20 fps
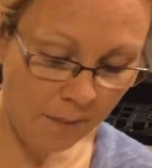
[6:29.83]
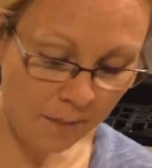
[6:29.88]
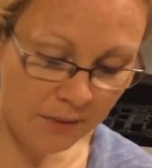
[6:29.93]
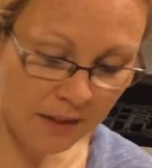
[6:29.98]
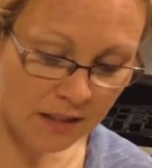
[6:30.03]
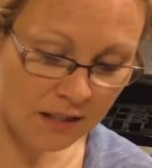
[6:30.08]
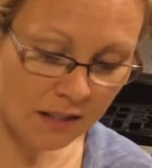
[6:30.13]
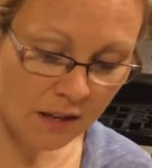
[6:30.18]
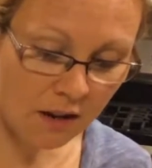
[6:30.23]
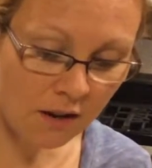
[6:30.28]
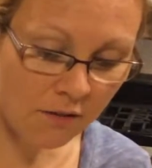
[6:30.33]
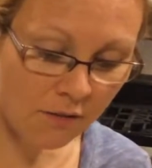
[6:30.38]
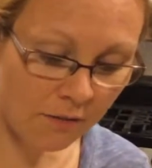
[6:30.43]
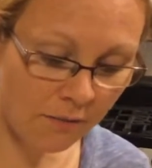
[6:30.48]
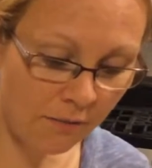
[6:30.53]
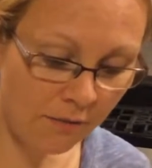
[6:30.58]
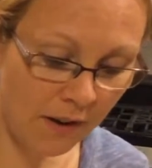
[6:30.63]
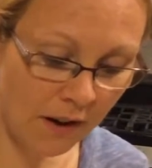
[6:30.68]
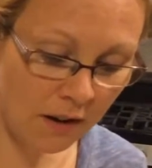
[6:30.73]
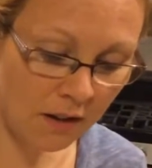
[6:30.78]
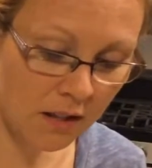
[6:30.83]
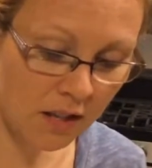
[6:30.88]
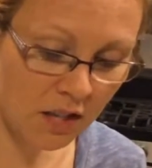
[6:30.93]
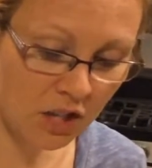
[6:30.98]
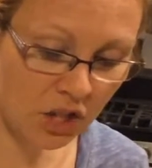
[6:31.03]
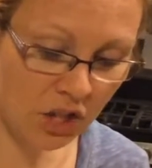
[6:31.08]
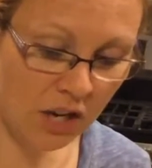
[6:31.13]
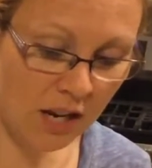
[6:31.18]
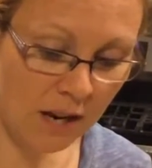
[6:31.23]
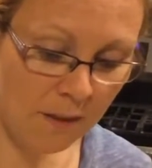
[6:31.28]
These are fairly
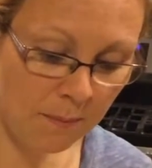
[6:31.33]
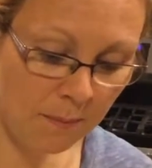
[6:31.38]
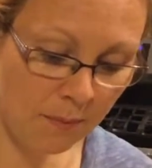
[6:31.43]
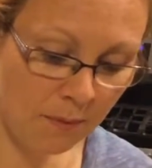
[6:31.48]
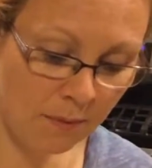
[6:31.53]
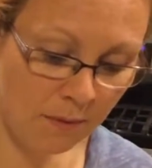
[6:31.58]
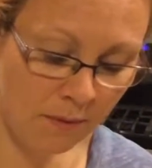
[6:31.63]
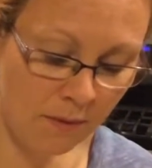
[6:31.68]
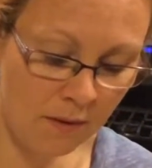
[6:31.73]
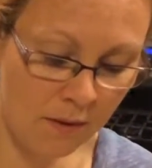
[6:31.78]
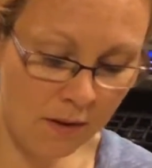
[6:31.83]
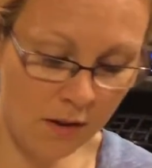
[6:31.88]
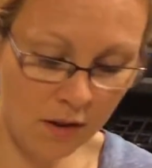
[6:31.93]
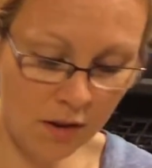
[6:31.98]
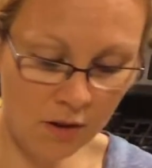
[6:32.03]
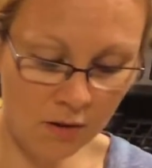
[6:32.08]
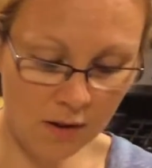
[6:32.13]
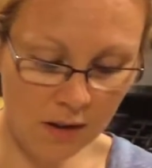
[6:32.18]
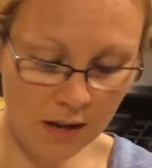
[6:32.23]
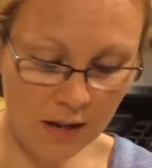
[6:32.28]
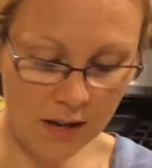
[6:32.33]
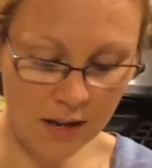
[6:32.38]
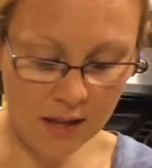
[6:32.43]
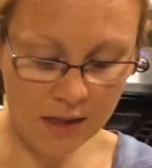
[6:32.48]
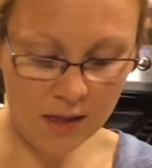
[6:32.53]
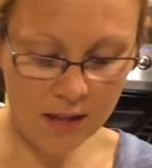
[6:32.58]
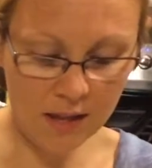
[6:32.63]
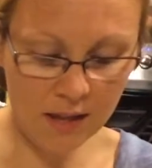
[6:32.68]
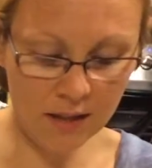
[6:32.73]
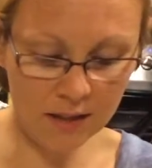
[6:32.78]
cheap. You can
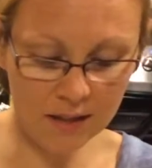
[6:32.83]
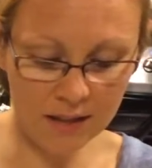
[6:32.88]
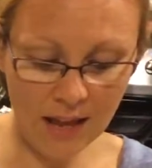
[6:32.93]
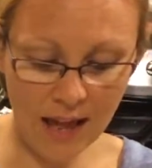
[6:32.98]
get these.